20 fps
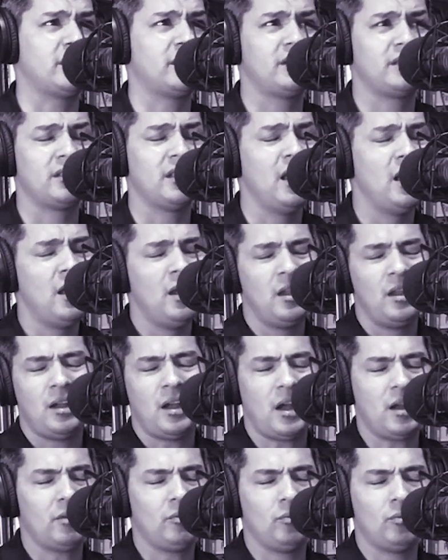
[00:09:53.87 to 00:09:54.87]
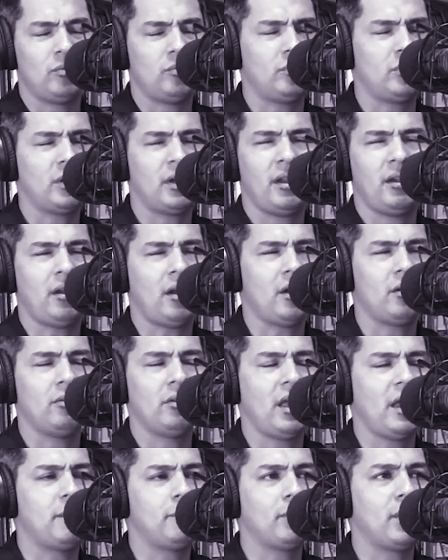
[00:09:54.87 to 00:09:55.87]
because I don't
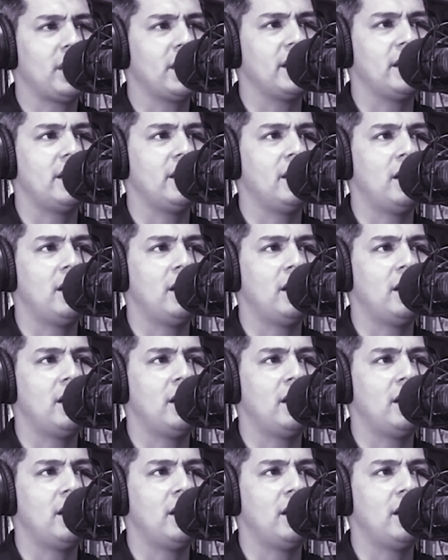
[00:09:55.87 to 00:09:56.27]
like bringing it